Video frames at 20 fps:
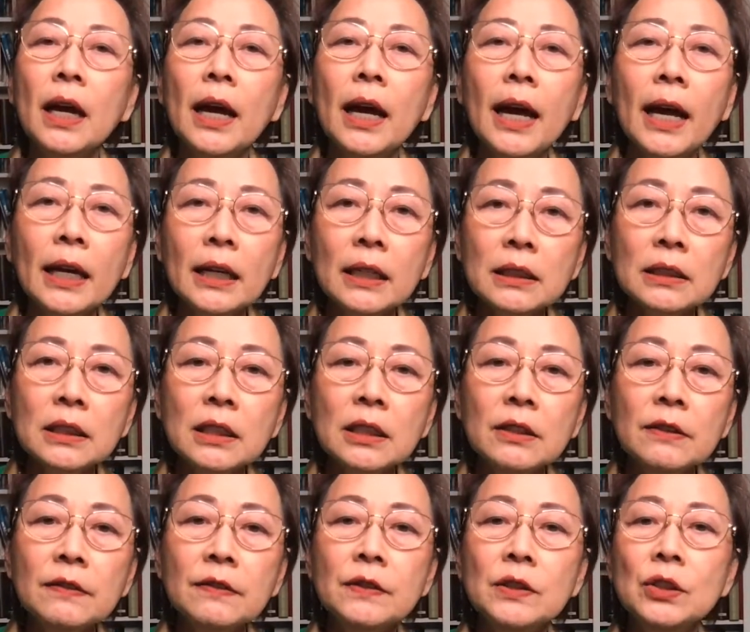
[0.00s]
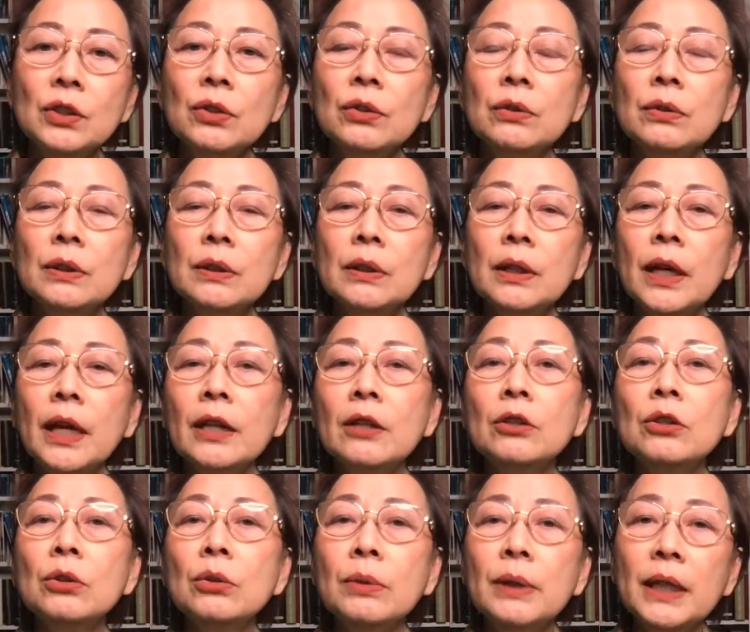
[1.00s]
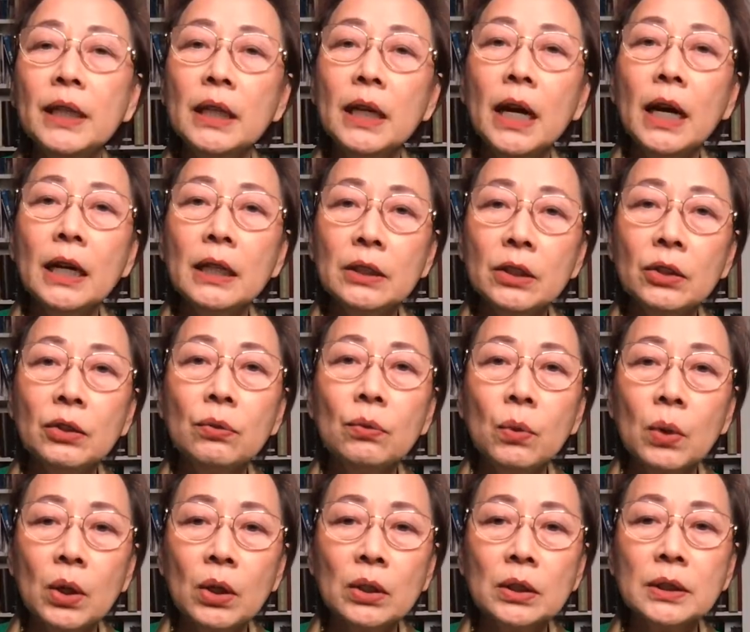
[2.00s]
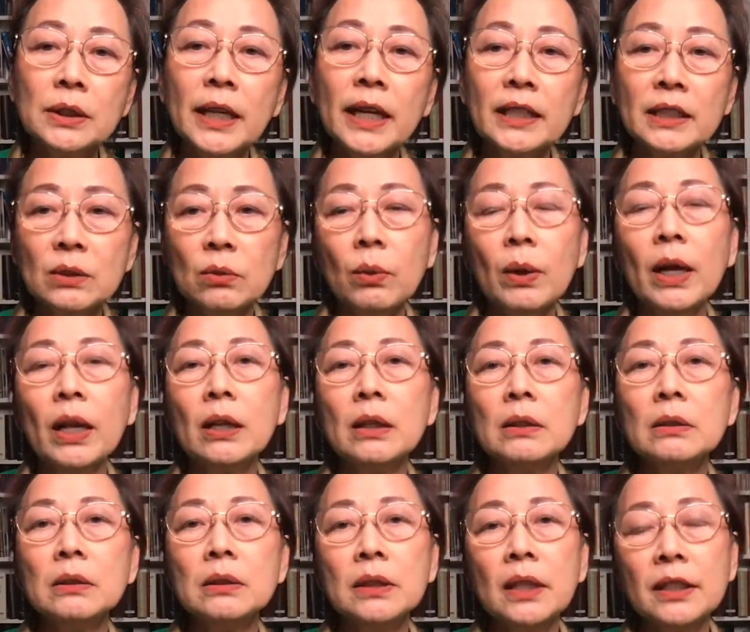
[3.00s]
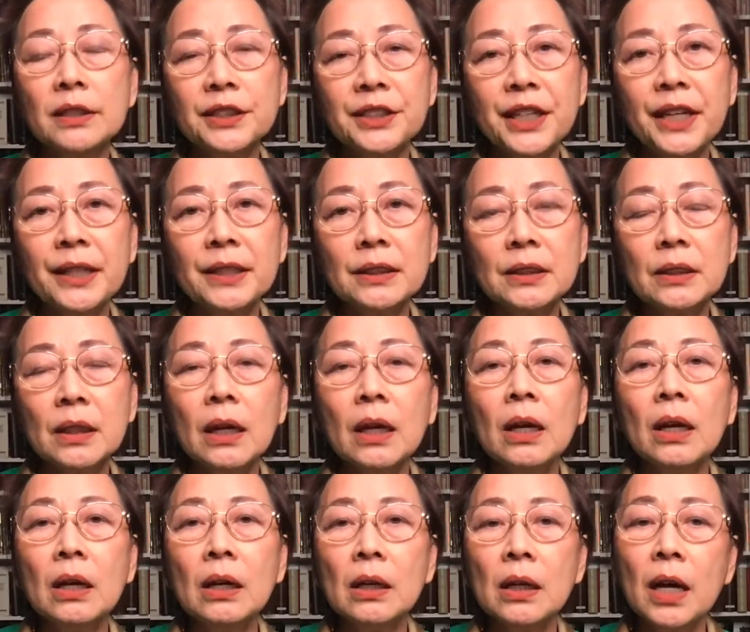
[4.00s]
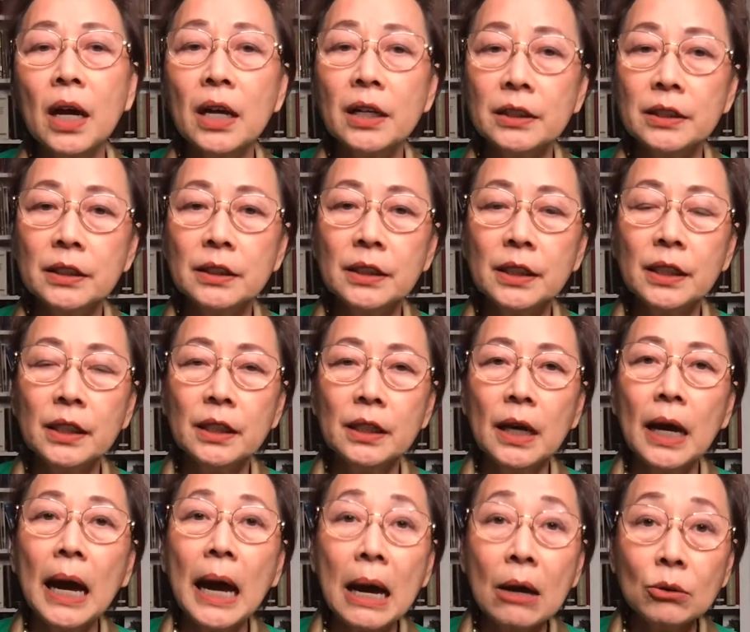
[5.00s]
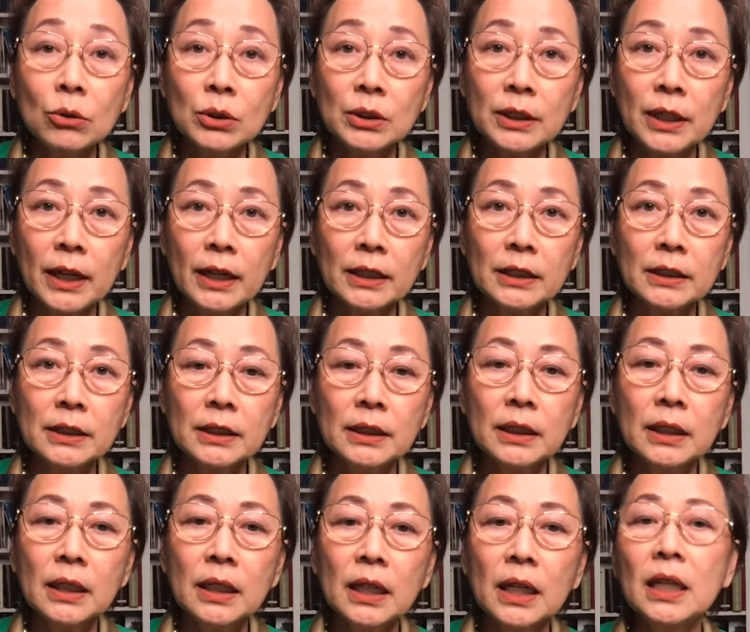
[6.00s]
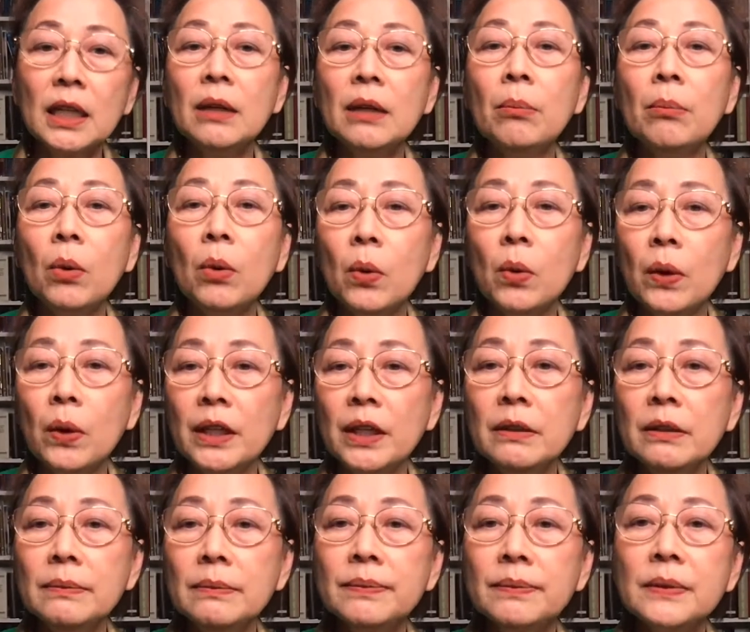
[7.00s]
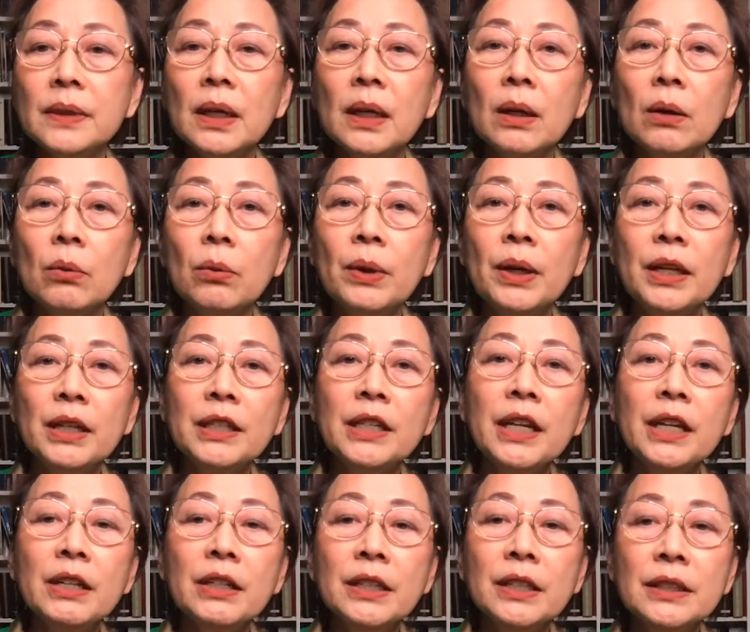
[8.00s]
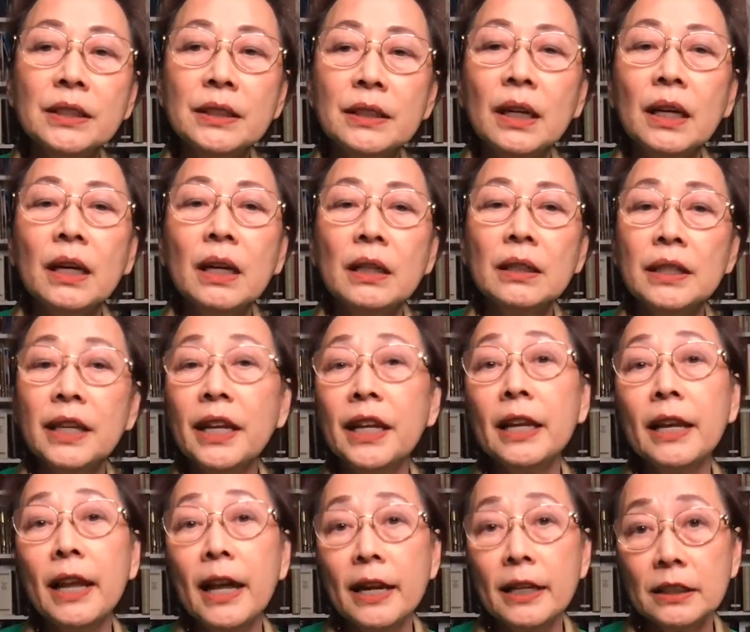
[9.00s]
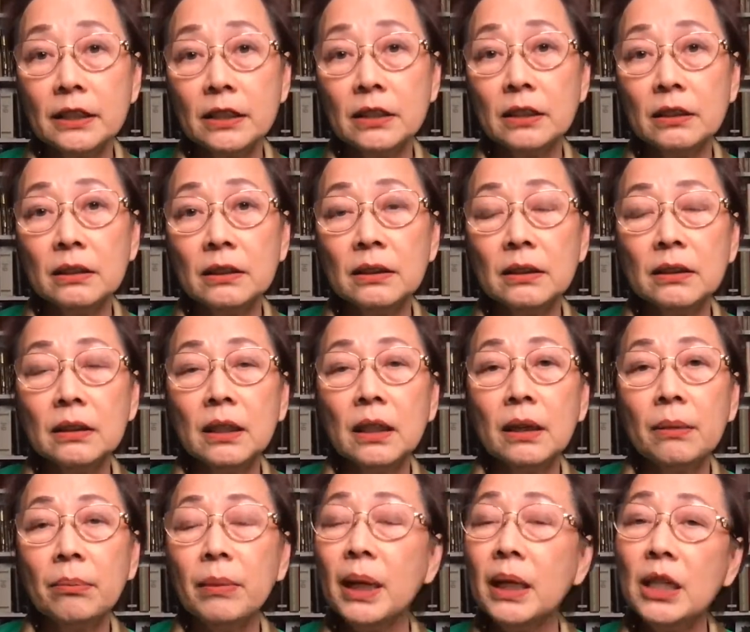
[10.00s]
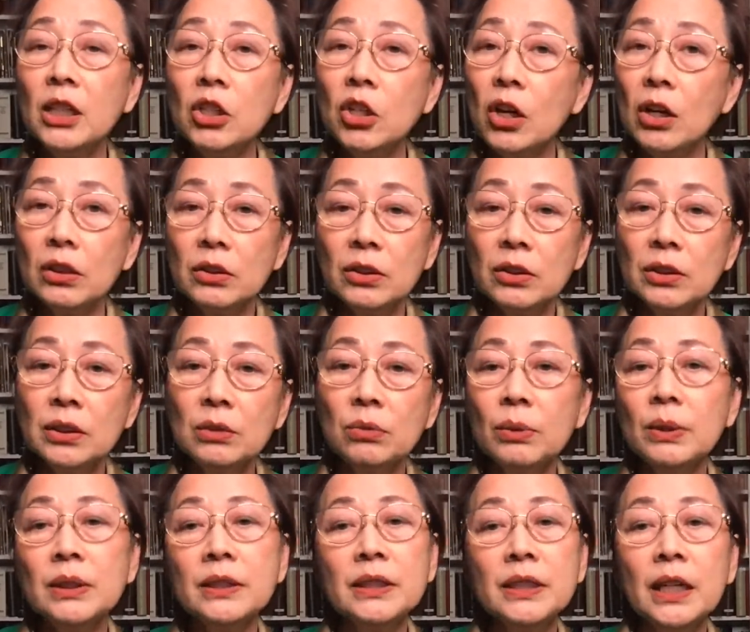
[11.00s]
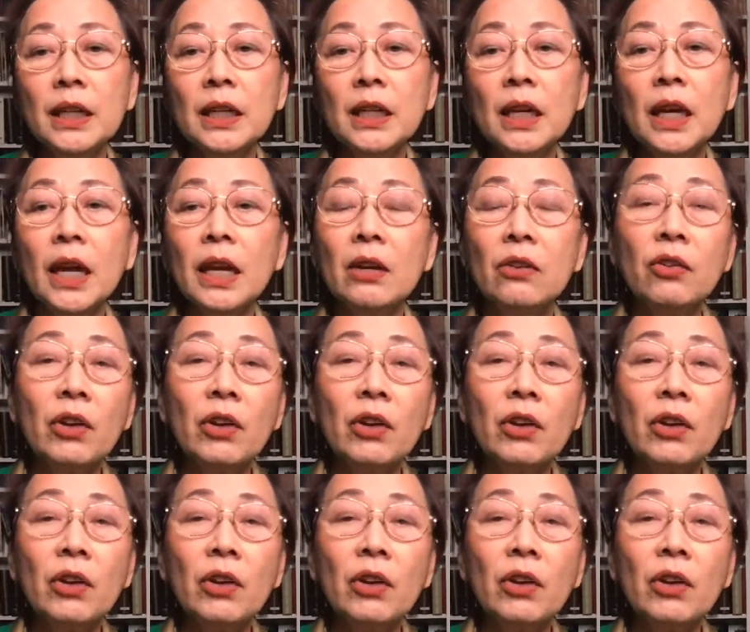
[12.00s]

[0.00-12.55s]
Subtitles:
active and doing other works as well, such as gardening outside in the morning where there is daylight. Many doctors will say and